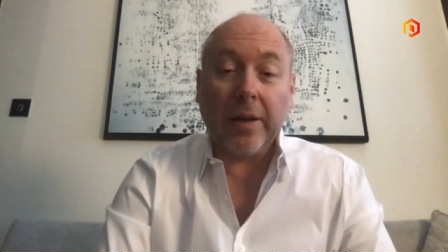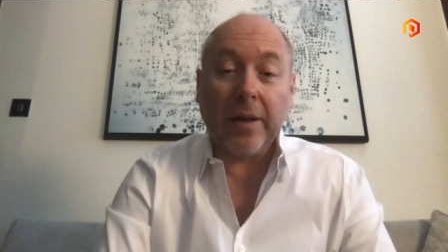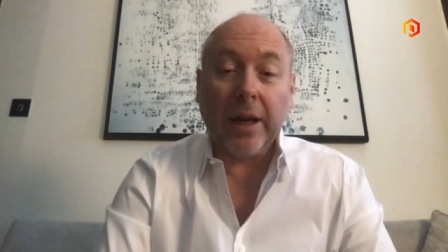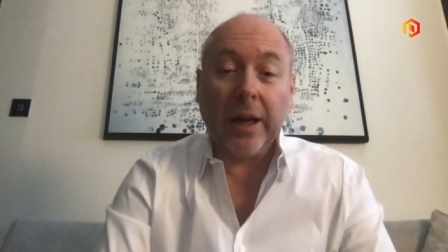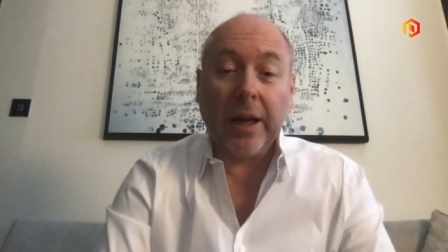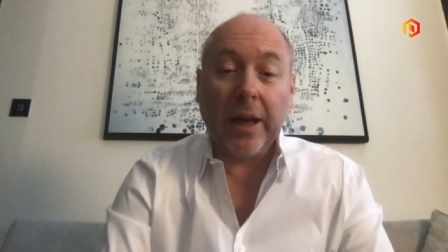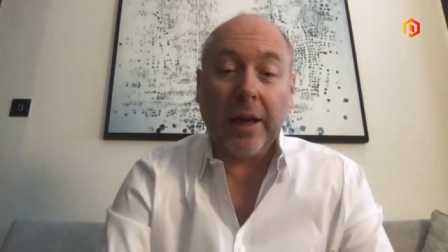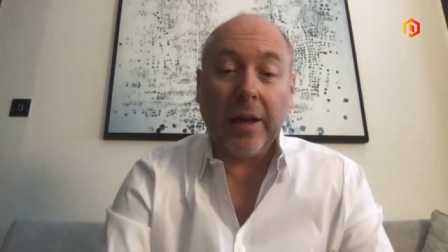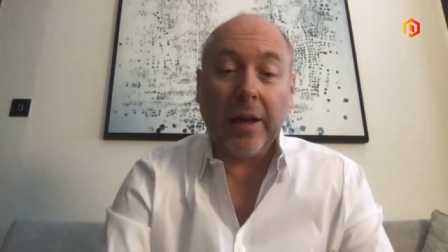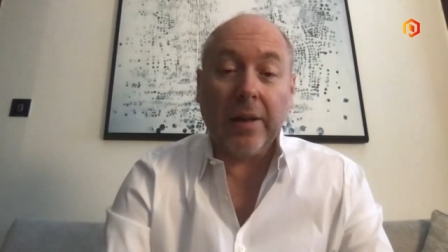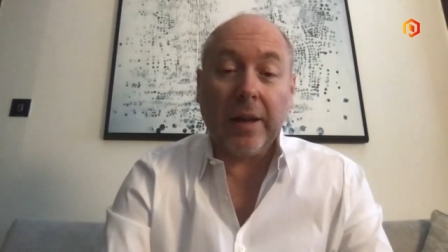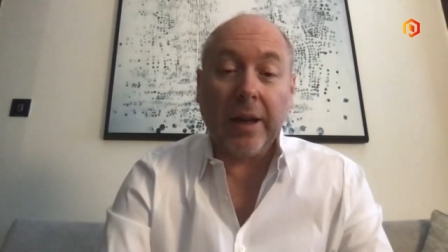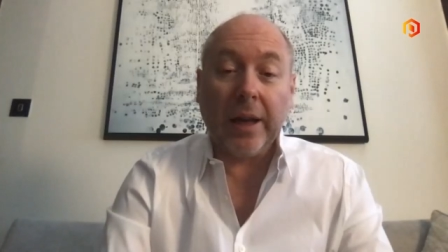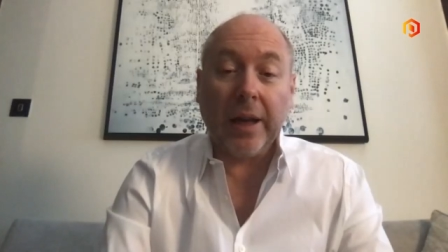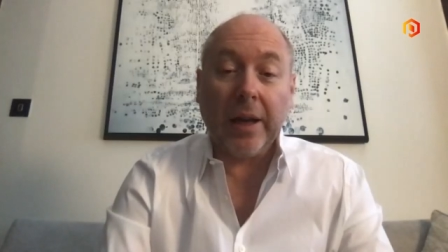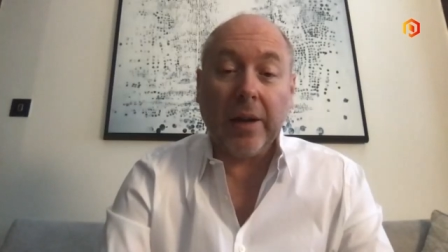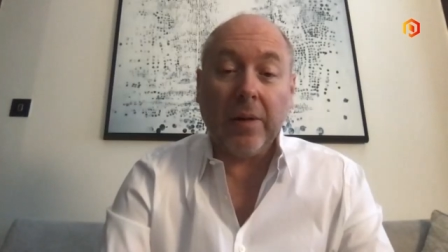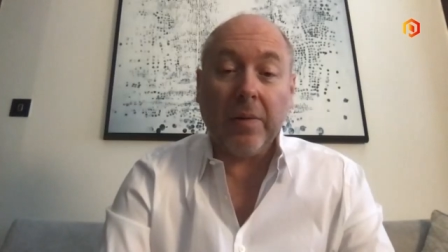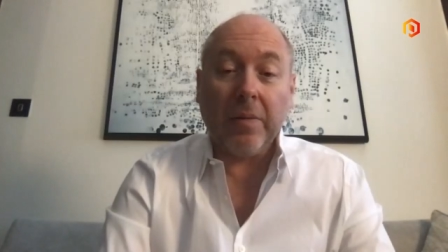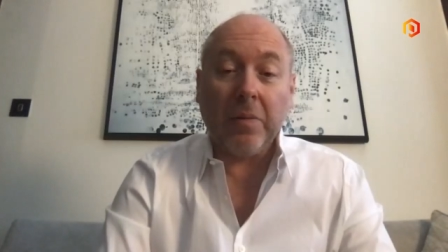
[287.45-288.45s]
that
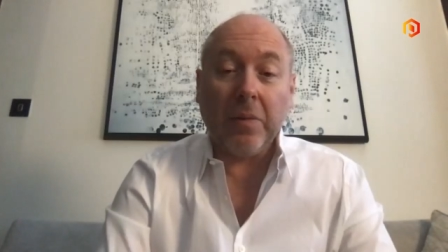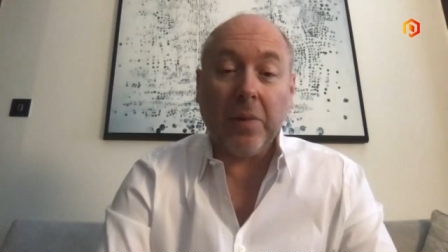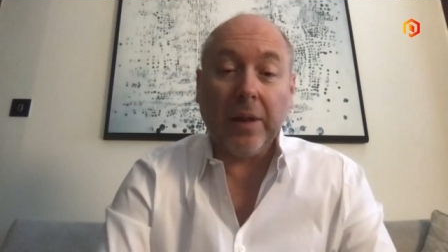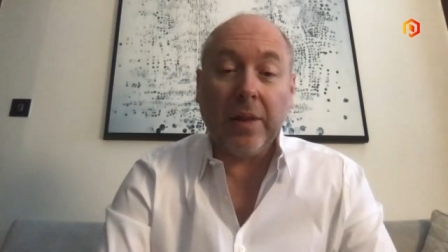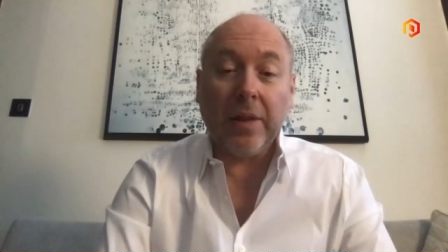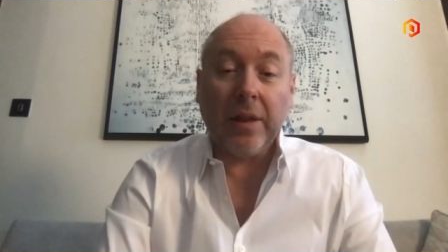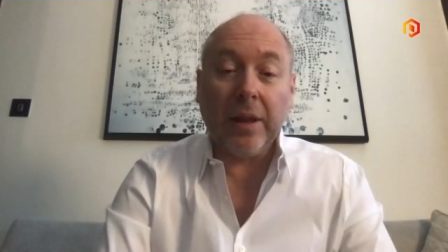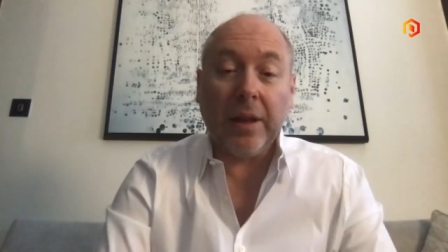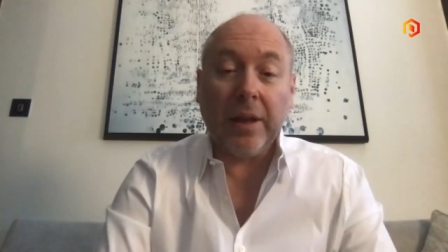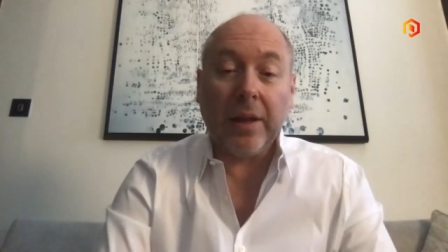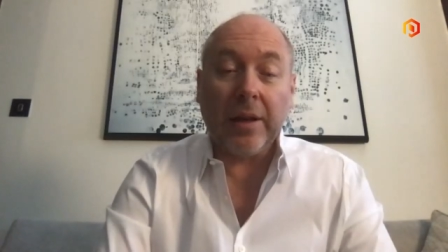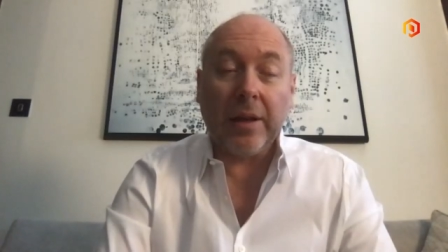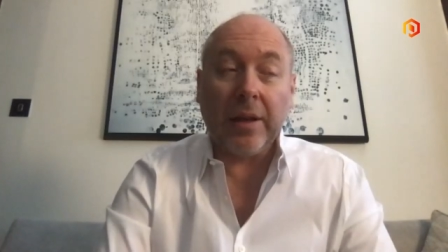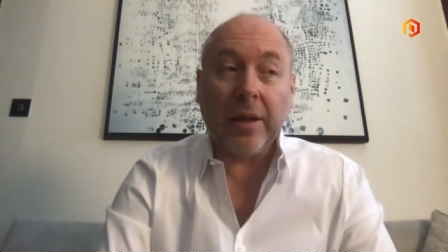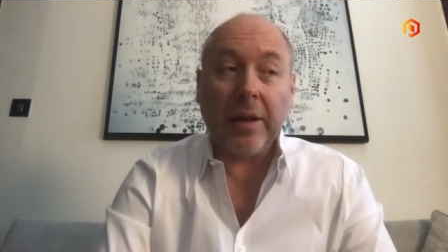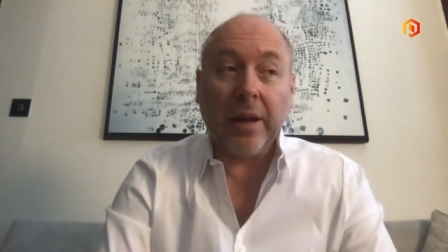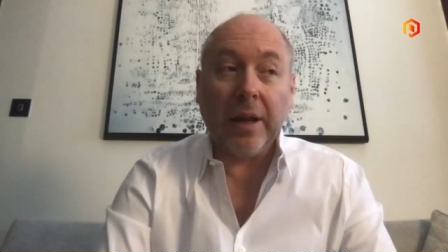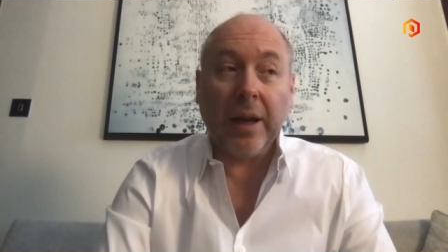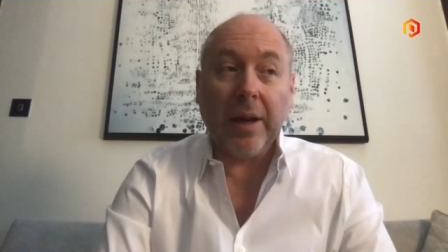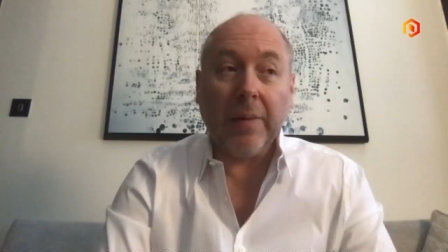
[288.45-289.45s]
that we think
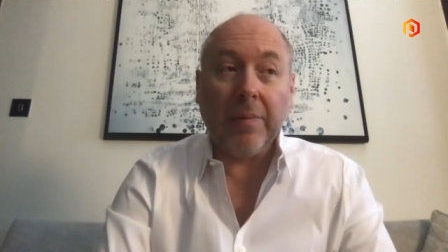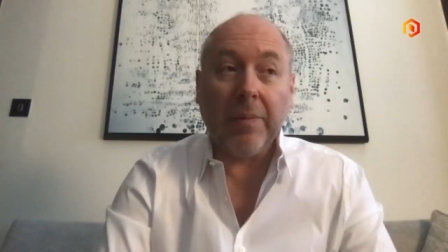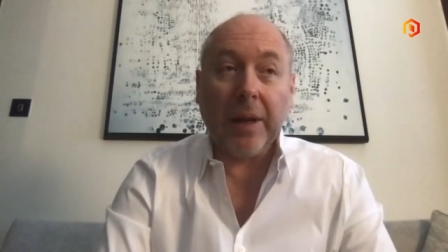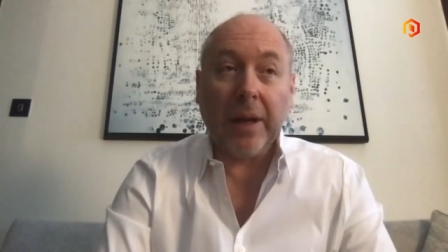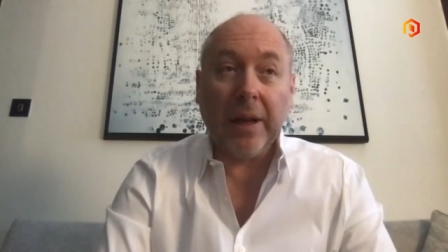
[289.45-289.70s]
um,